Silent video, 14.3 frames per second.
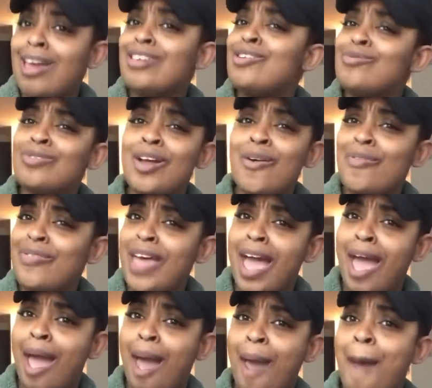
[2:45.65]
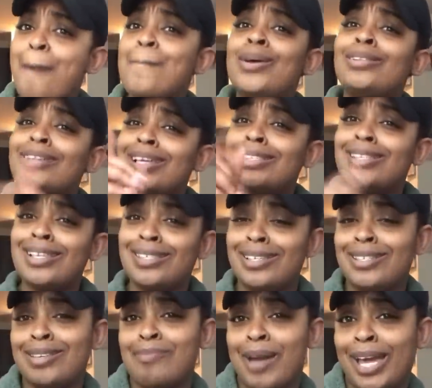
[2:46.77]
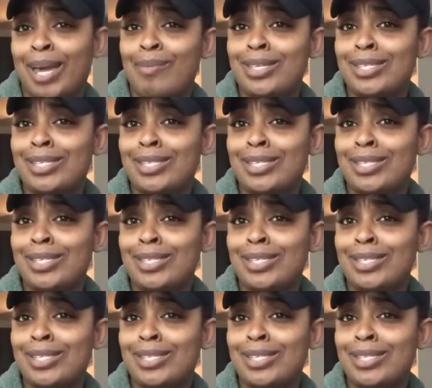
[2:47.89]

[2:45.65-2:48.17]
You know that. But let's listen to Miami